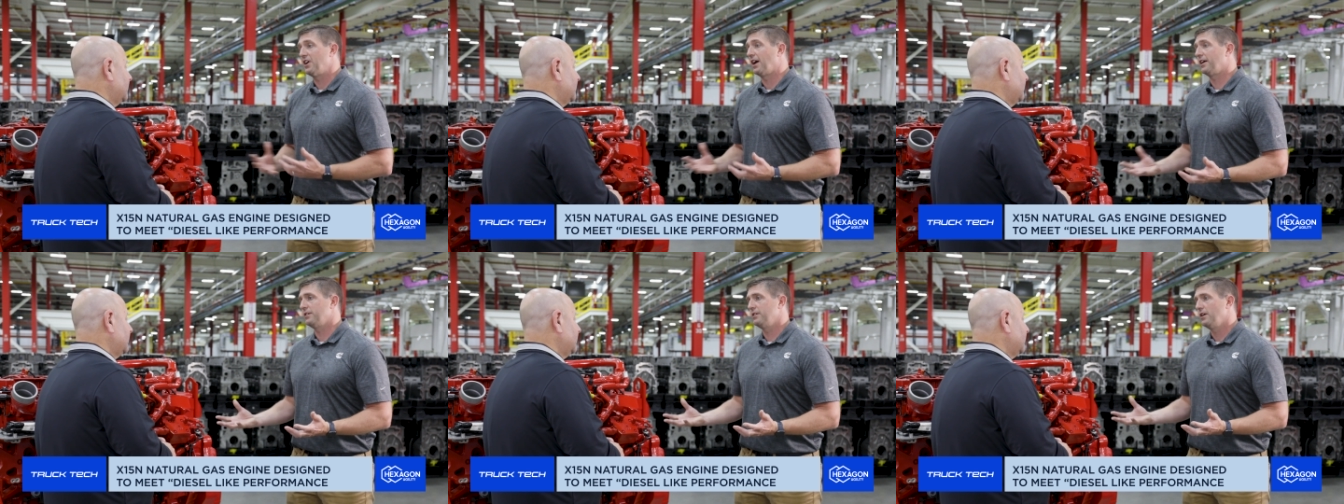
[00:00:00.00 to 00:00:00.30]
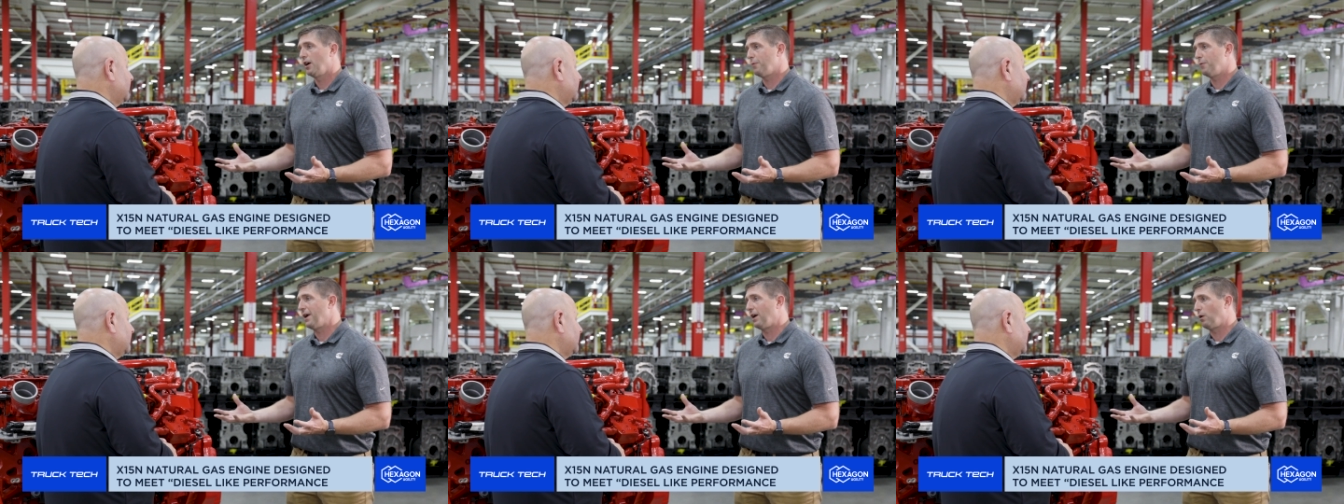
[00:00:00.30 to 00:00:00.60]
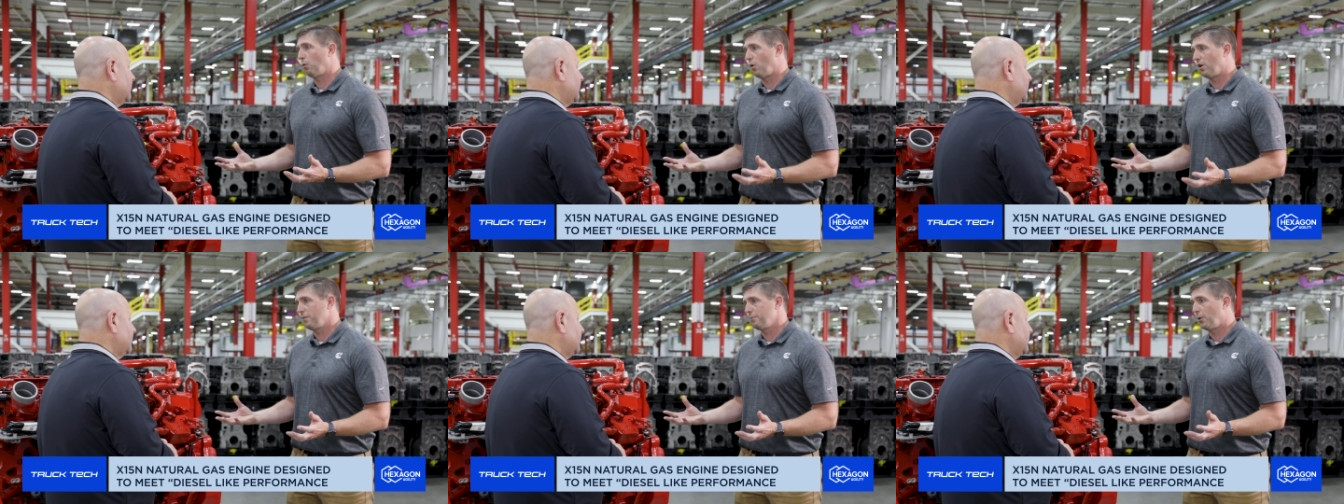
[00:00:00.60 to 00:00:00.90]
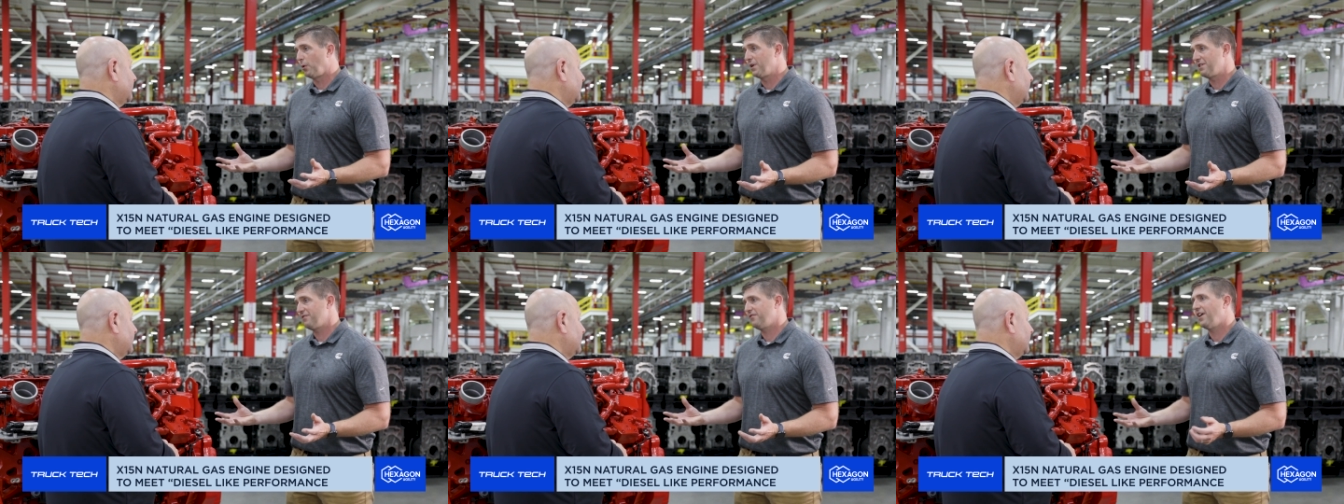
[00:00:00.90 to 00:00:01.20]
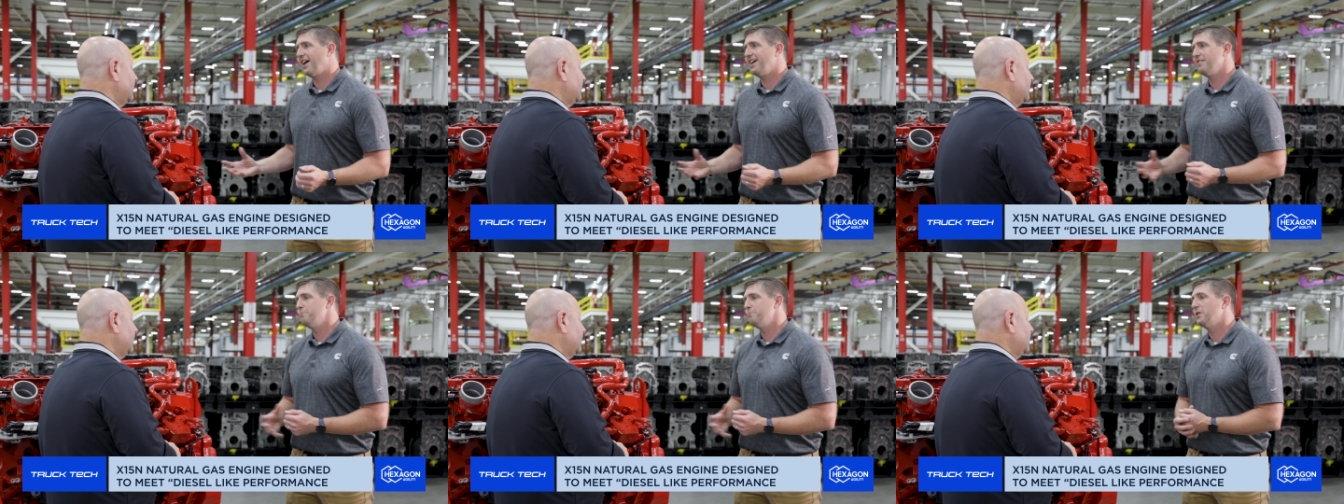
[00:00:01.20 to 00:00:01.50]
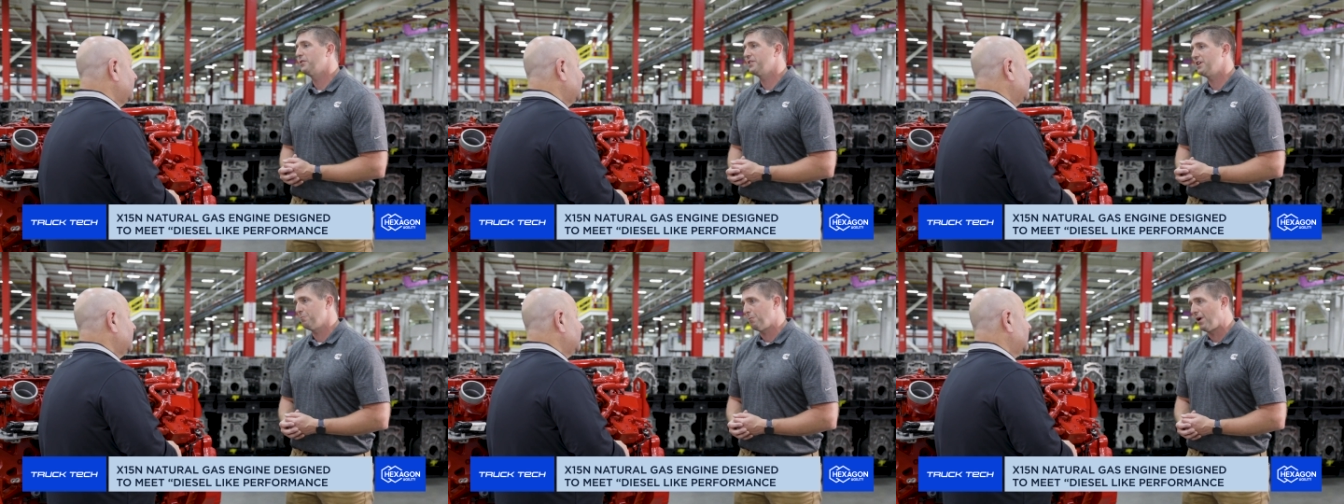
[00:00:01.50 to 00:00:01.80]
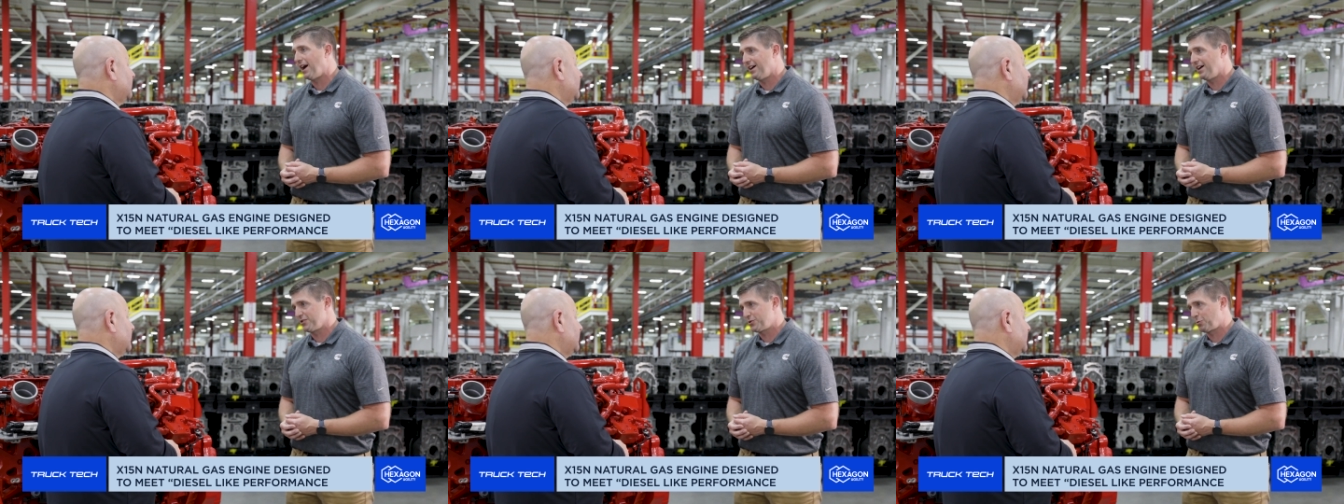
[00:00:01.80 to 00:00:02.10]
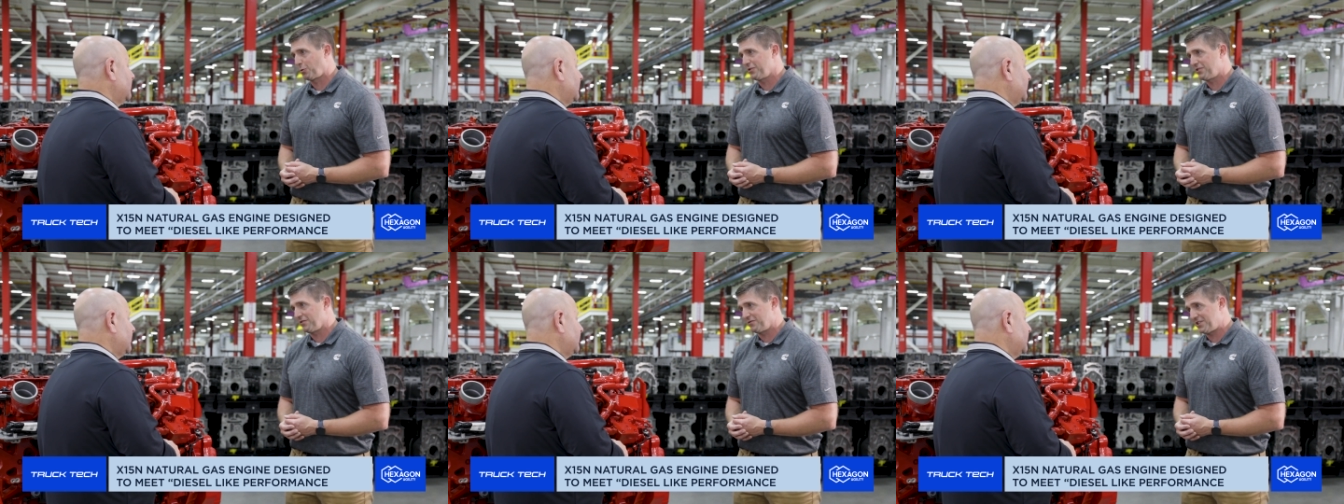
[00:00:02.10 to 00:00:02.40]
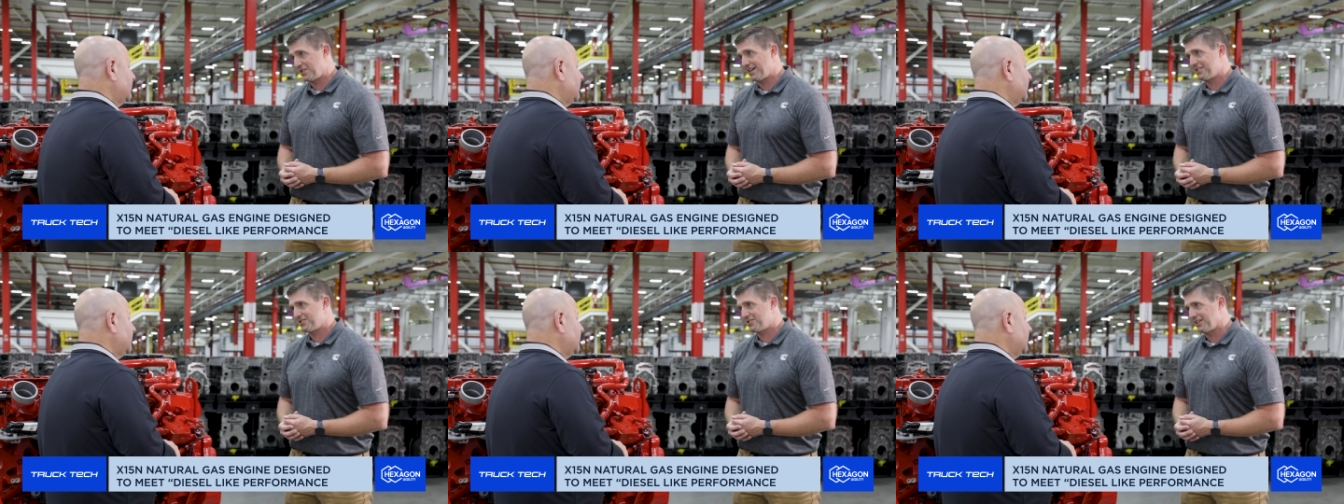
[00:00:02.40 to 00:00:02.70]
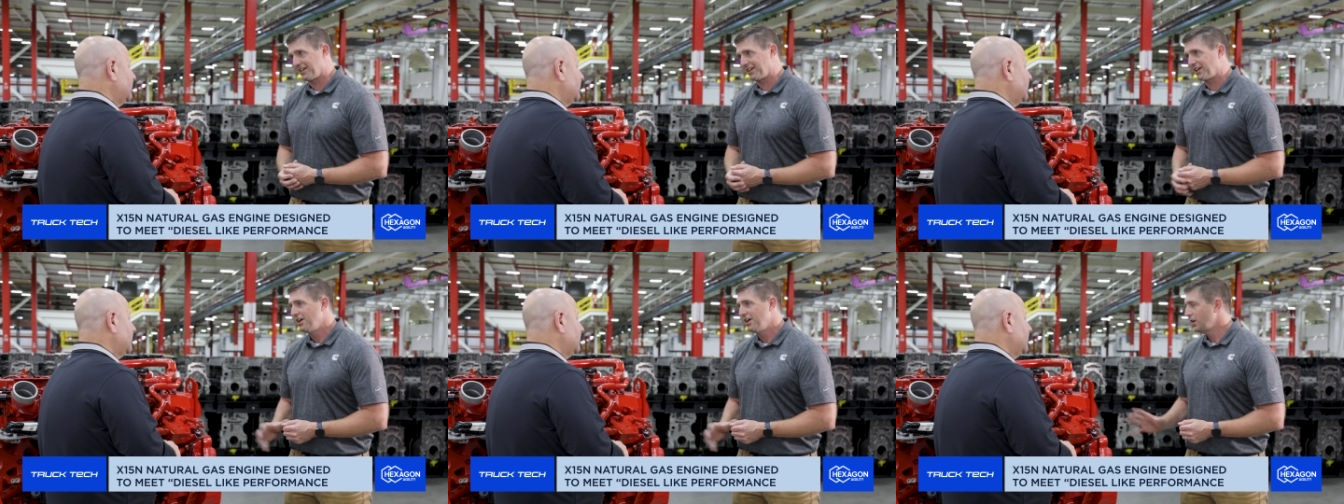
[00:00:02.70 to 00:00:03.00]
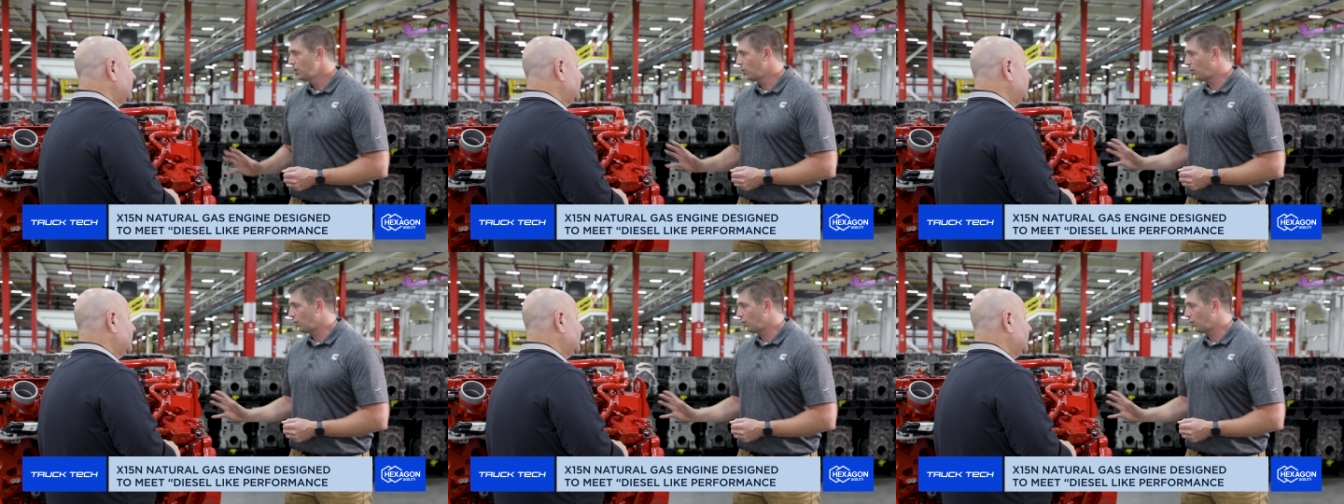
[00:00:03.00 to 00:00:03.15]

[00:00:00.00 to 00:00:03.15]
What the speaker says: done about 1.5 million miles worth of testing